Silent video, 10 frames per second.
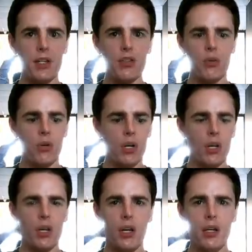So
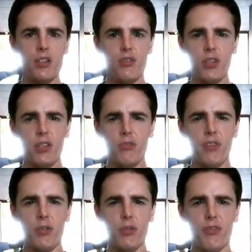it's really good
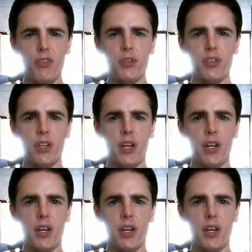value food.